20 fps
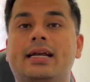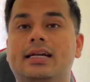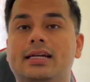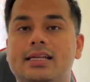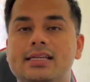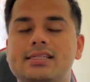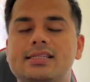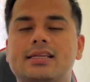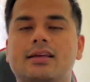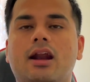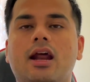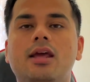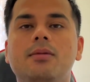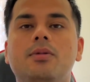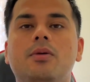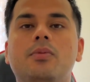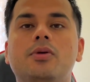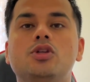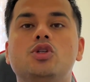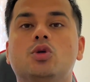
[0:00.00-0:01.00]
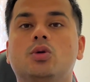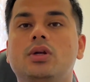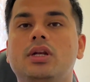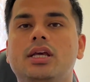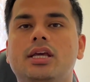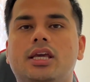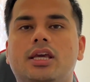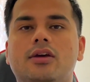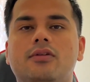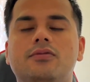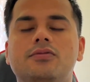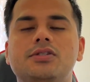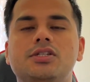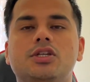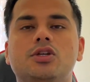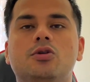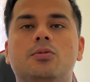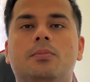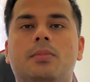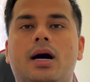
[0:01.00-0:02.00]
Describe image only gives
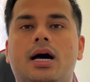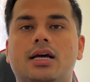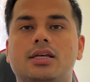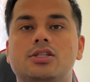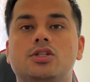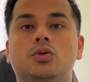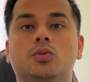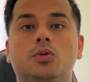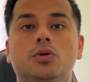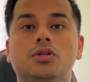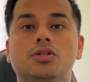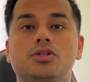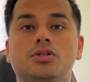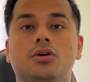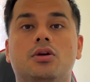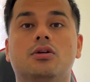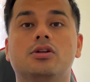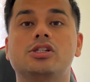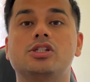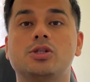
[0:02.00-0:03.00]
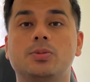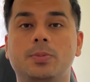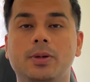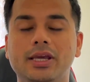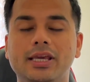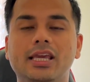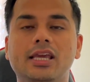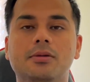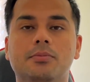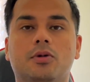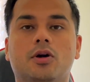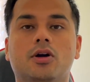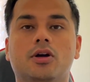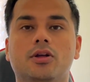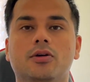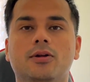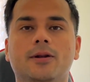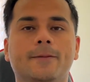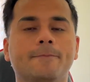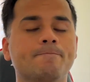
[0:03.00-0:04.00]
you marks towards your speaking
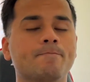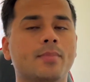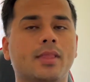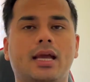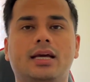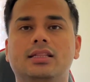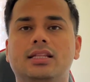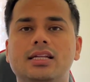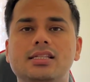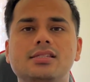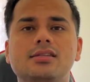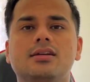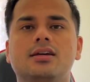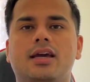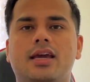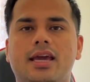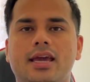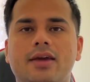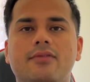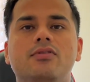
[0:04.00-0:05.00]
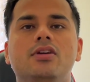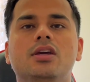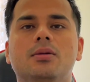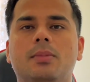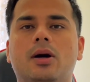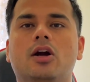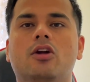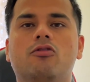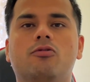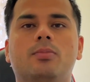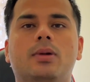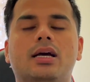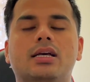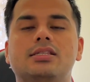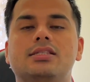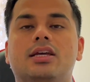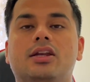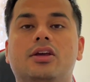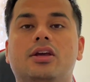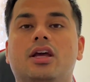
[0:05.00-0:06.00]
module, and that's a heavy amount of
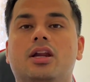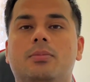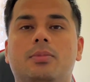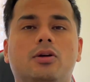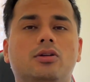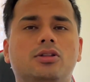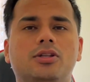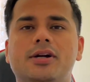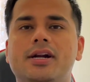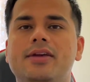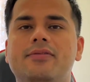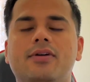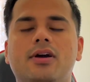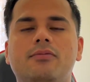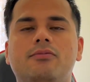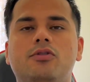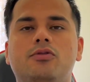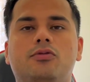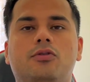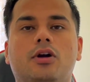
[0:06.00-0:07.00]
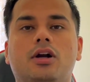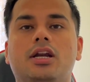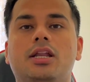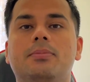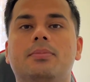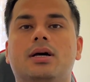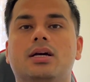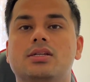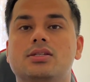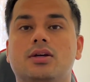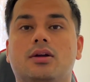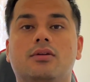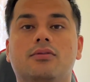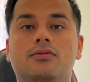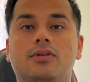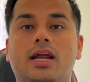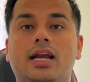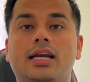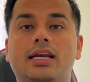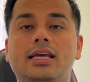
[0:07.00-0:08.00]
marks that you get, about 35 to 40 marks out
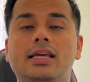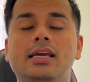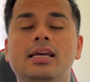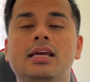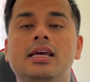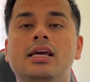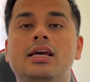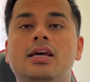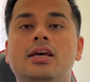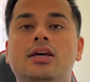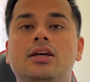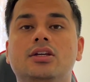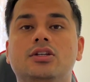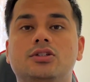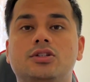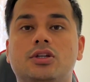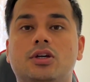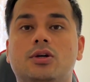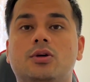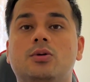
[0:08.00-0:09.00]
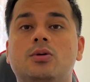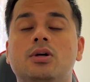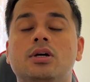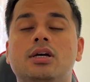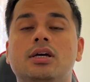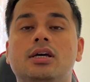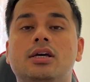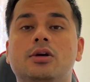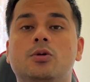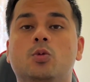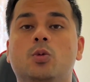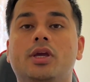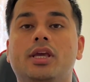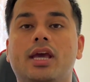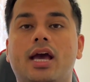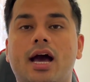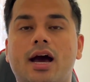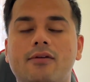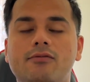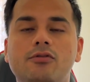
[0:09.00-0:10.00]
of 90. So we
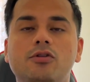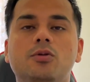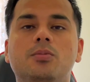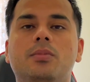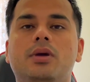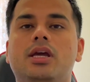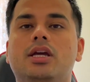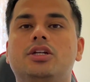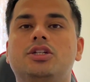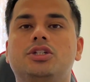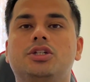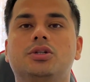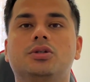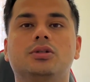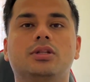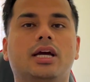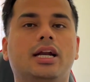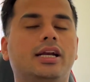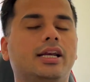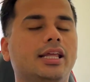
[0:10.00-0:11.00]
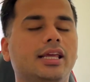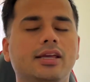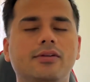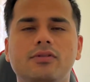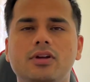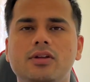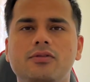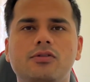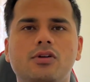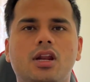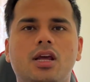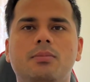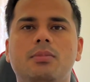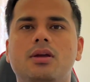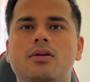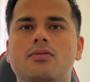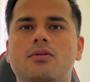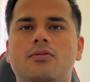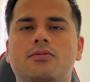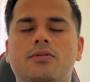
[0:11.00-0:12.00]
have to make sure that even if you're
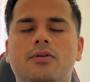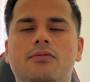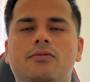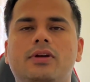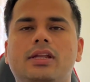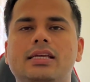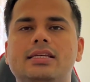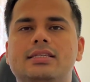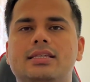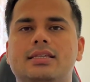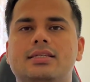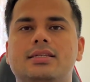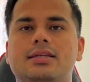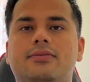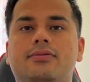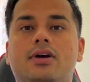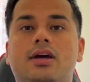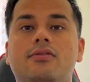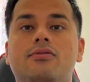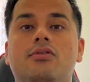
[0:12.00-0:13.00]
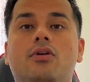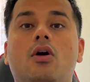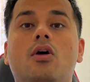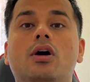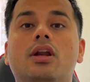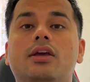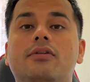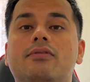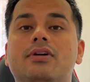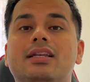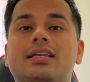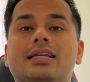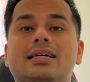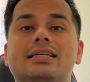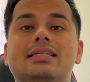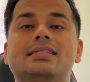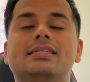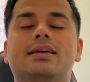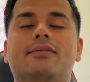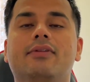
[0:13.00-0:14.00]
aiming for 50, 65, or even
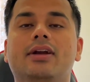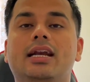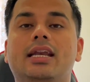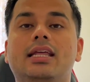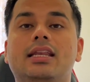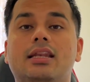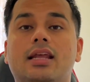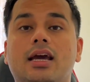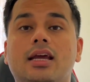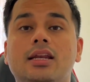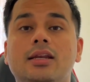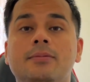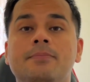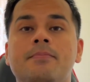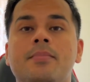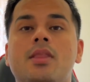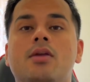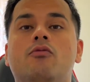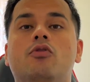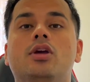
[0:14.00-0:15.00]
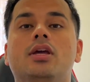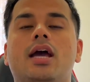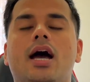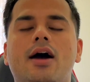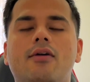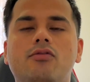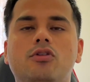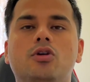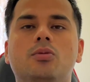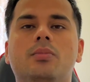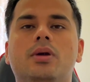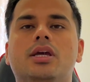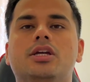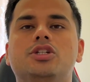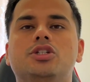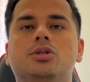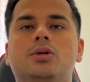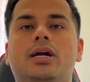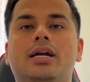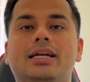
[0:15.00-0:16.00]
a 79, we have to make
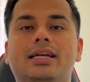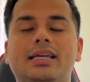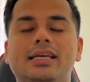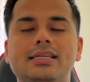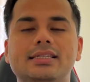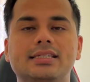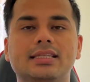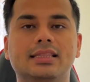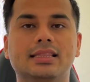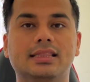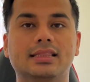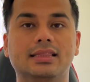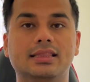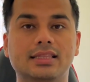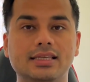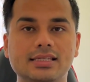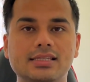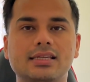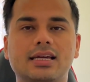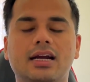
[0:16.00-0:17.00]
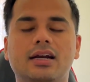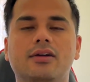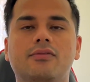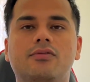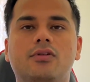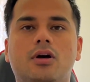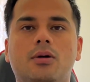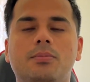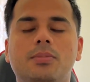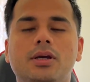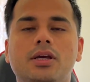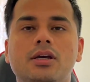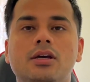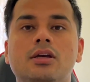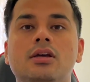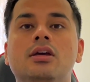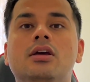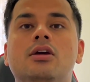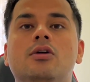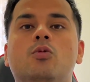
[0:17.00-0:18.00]
sure at least in this kind of topic
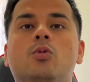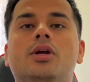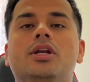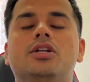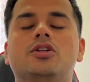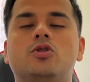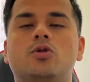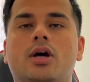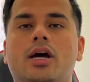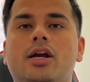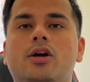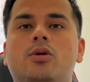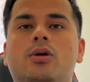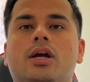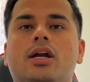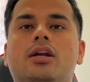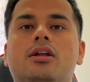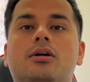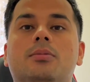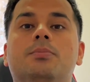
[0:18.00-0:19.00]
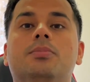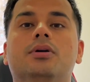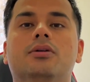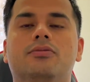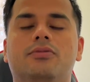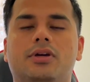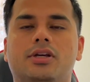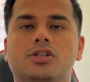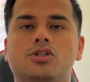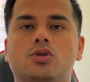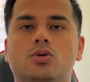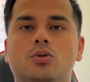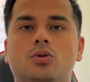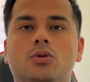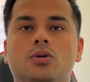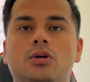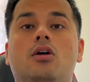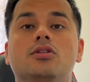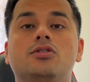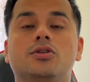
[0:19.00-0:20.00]
we try to get a perfect
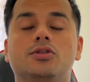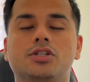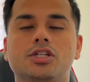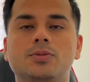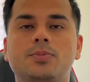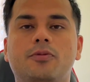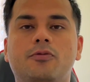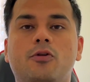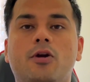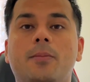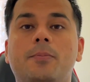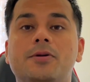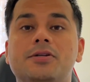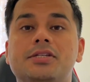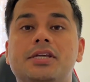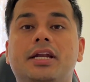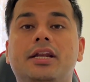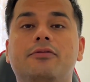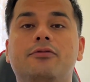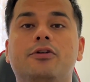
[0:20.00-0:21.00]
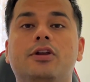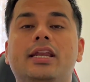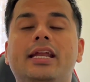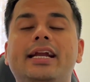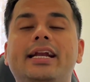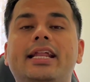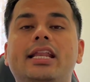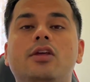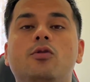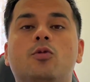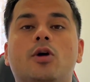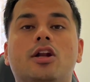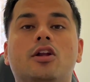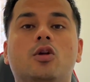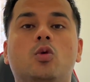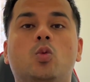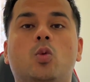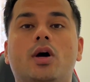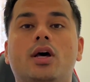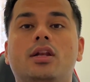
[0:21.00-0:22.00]
score. Also, just before I proceed, if you need any
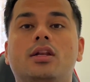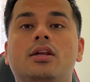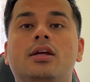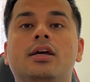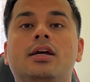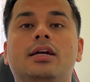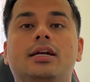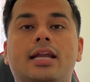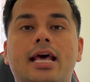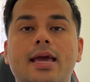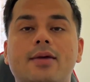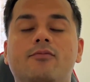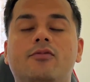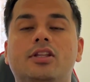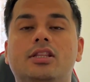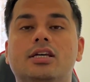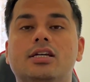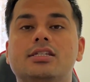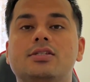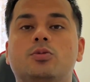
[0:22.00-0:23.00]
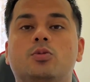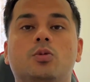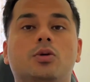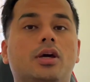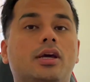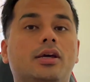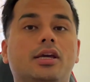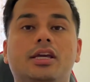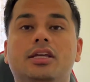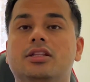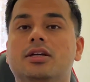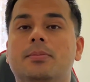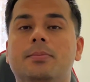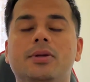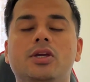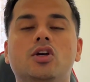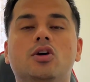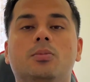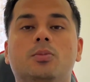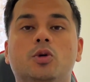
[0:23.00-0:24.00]
one-on-one time with us, either
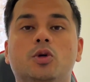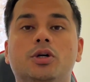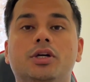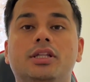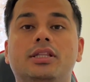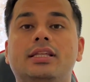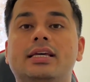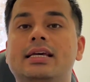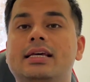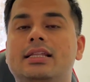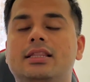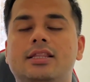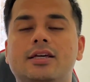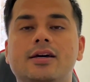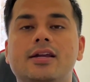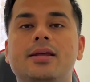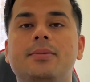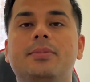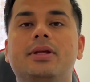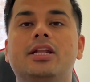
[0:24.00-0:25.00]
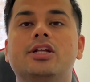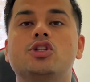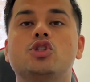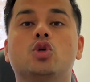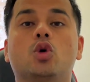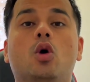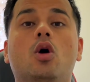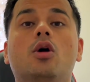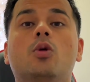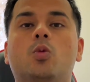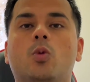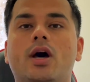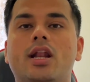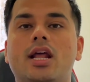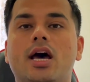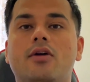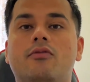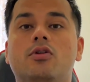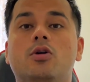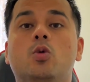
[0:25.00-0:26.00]
me or Mohit, 30 minutes or 1
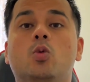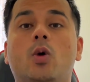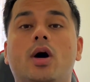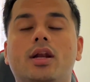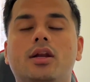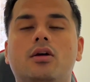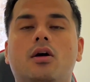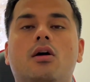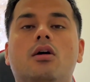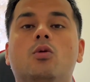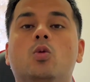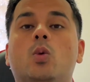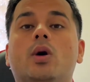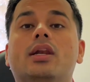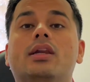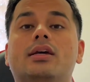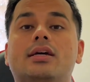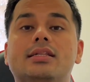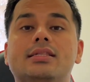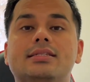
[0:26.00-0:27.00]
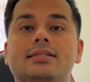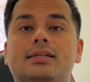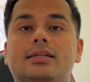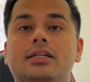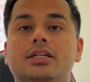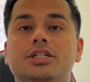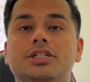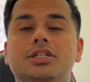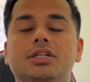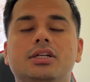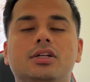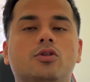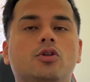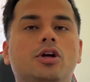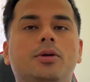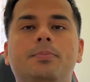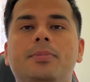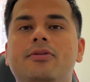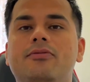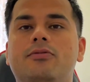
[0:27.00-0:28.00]
hour one-on-one consultation
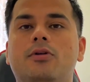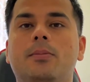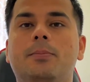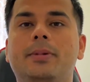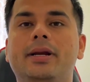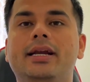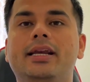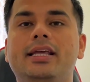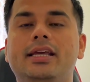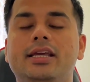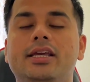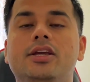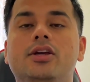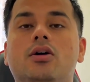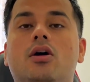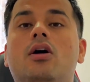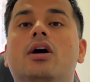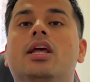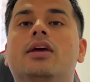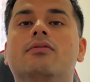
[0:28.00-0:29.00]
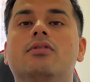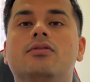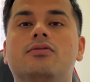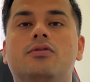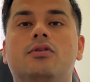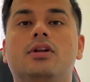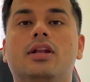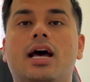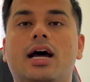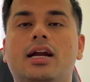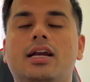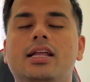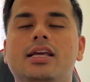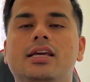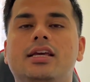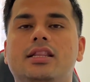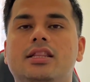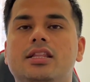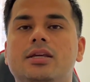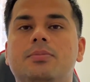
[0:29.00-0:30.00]
could be for PTE or even for NAATI,
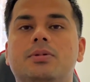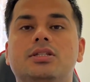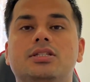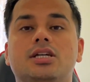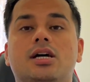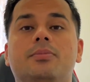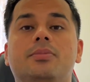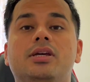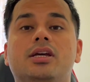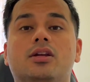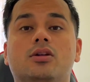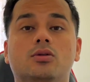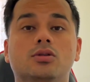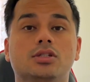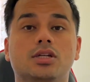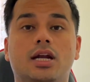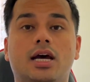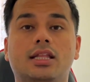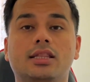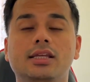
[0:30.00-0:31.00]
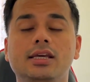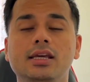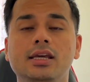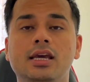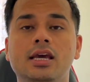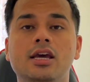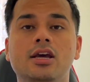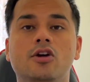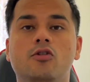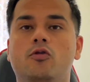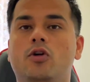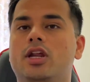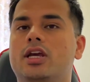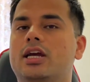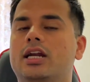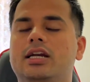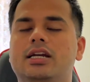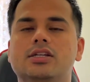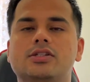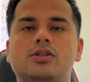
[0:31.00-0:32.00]
Hindi, Punjabi and Gujarati, where you
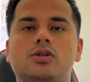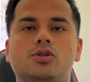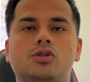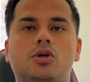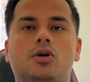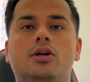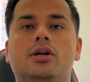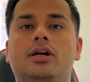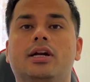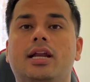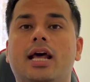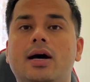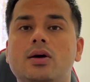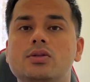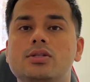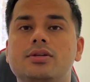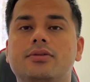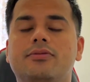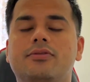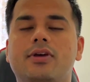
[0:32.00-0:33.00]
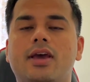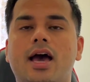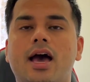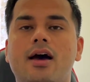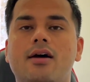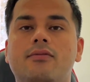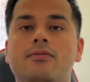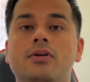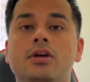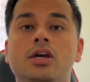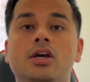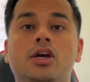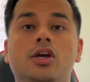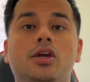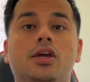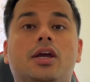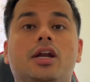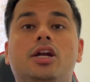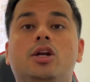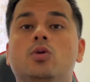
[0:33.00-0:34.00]
can discuss all your doubts if you have.
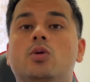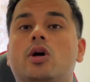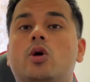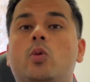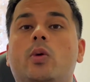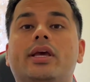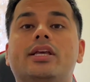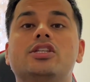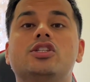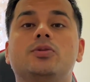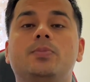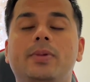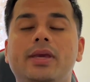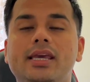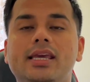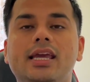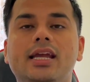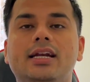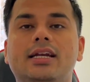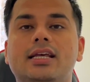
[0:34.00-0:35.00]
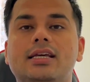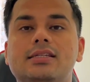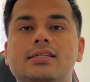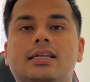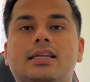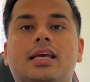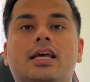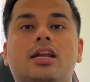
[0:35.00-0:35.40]
You can do a quick speaking test and